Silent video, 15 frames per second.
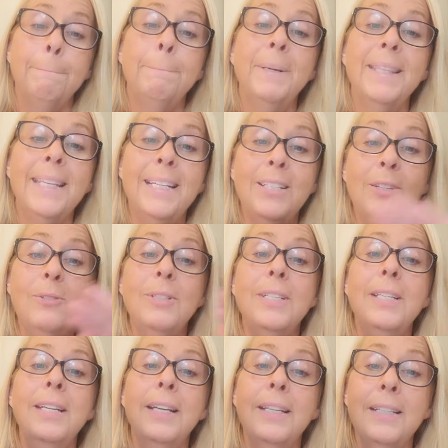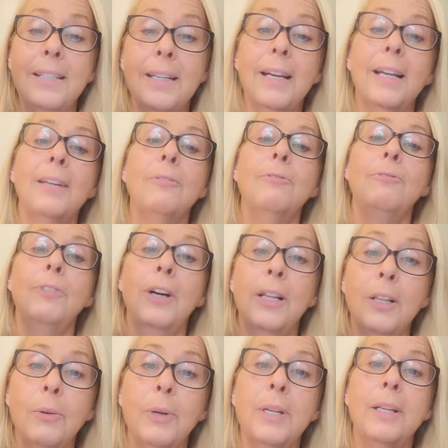but they do tend to kind of
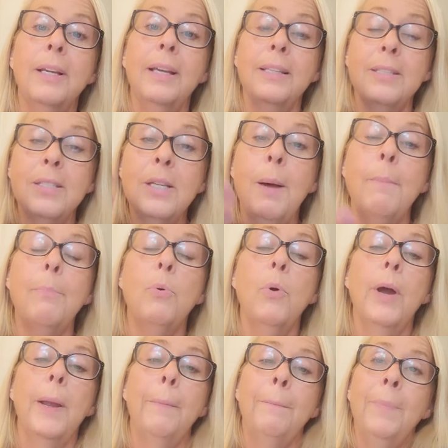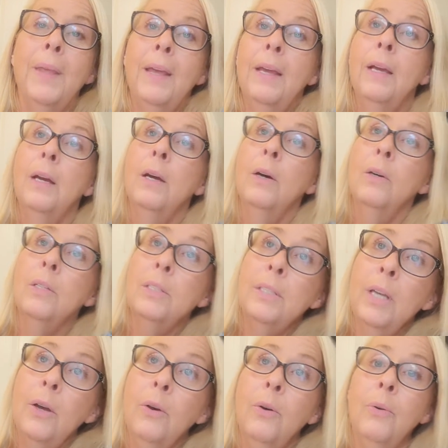follow it at some point.
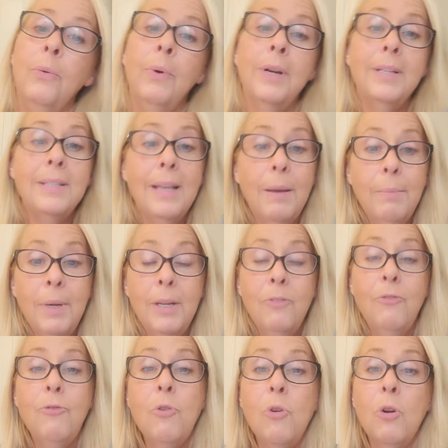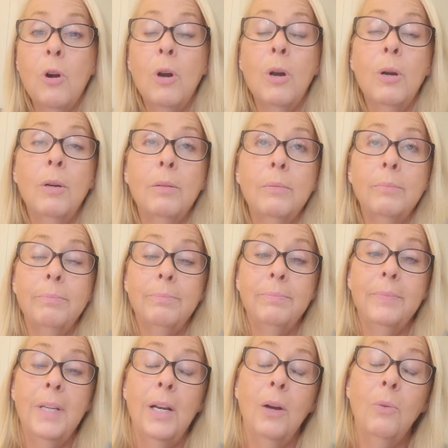So what does that mean for,
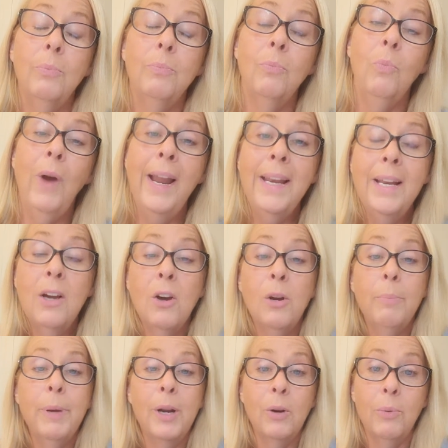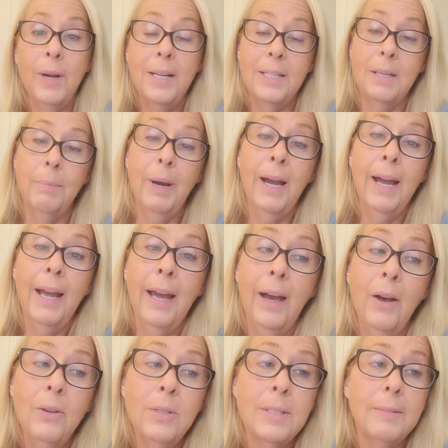waiting on a better rate to buy a
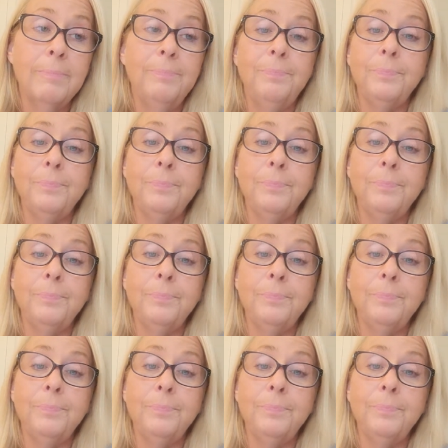house?